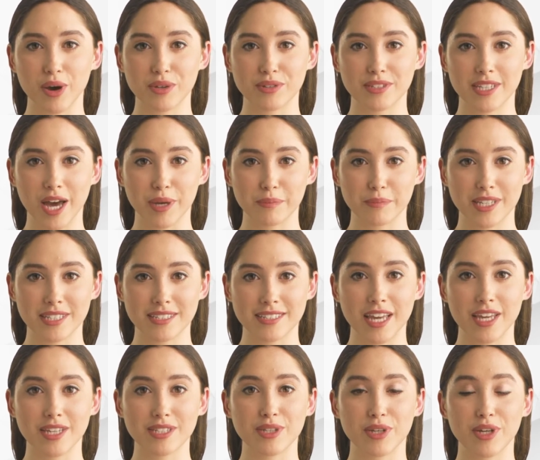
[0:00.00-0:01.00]
all
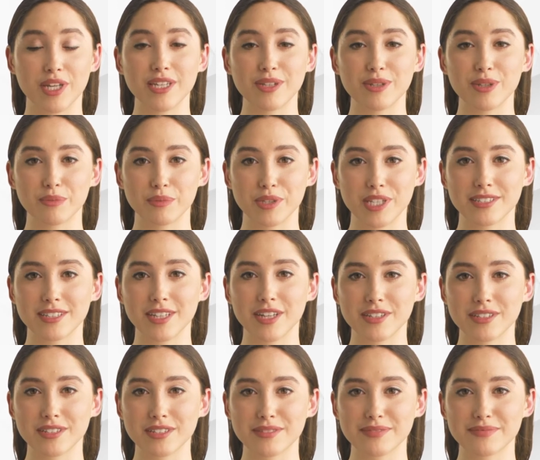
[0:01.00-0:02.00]
topics on clinical
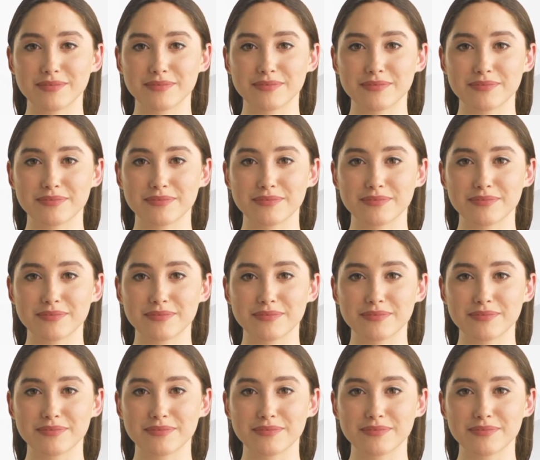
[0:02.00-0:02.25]
research.